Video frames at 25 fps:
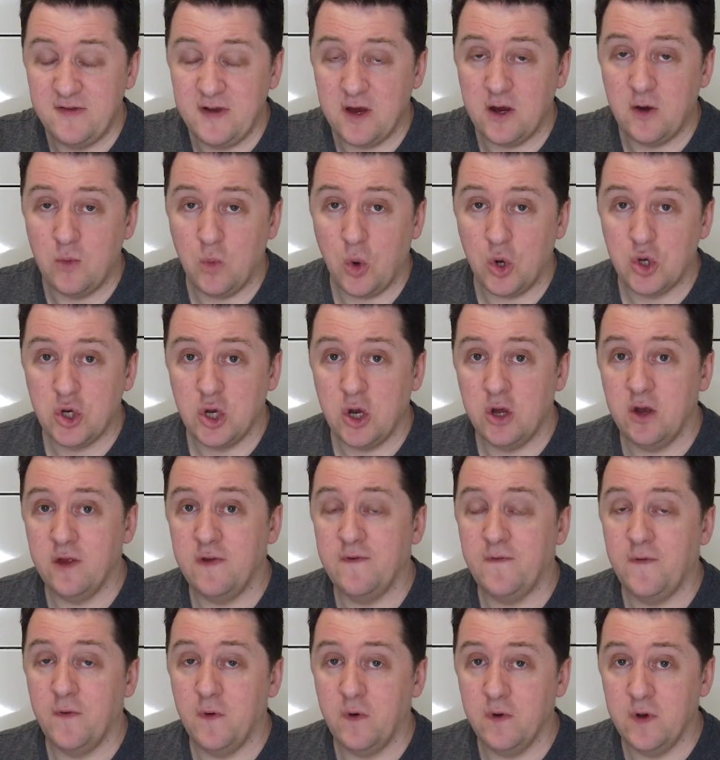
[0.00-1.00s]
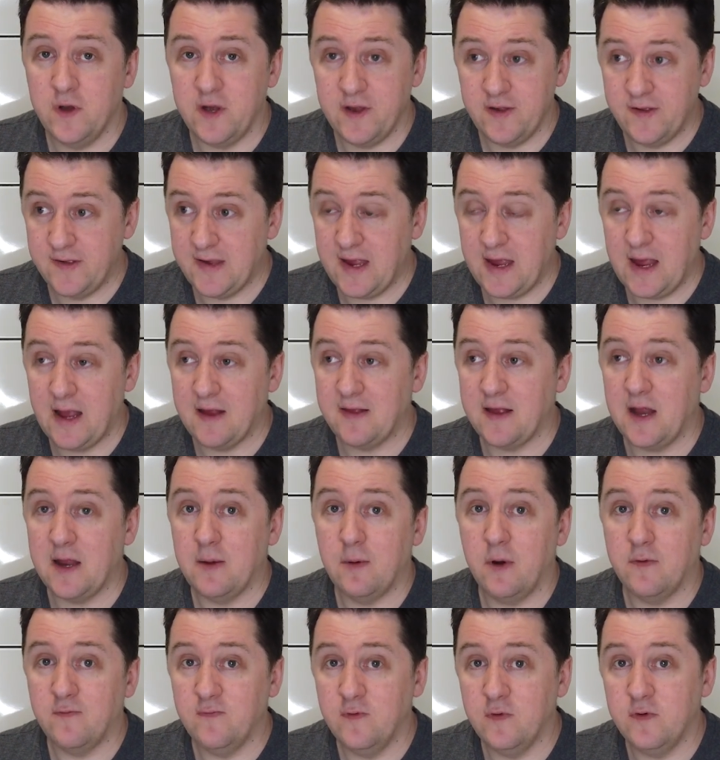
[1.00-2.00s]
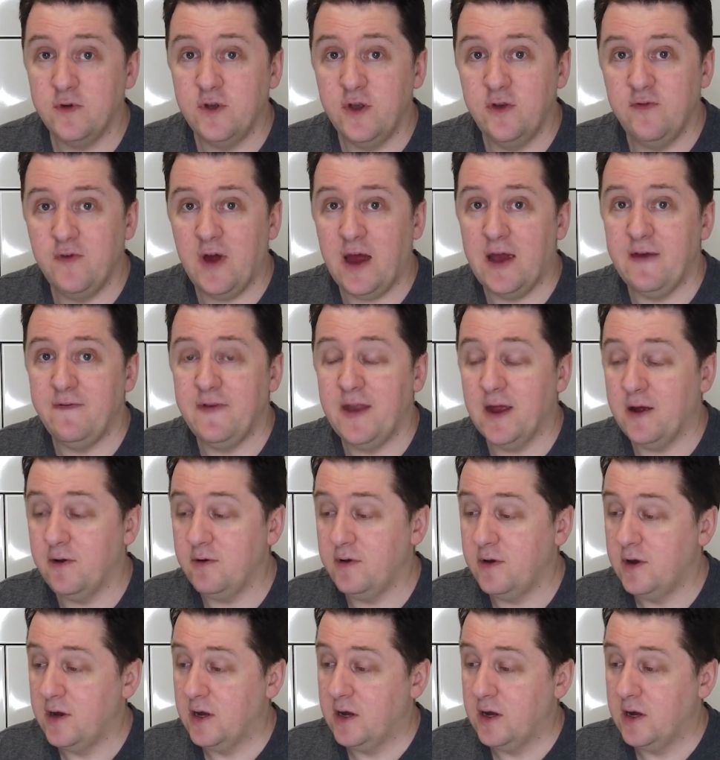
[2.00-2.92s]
could watch it on his phone and see exactly what road to drive down.